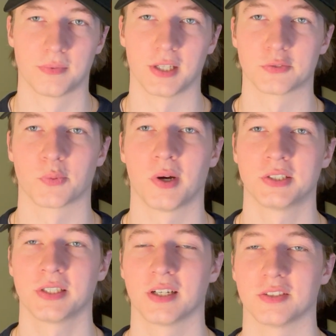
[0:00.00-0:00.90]
Thanks for
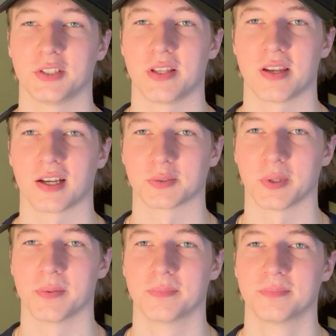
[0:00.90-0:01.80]
watching, and I'll see you in the next
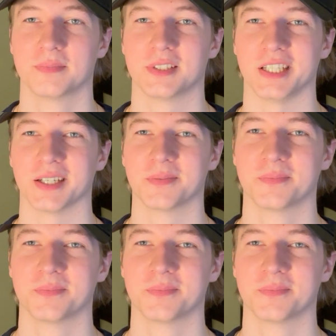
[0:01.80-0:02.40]
one. See ya.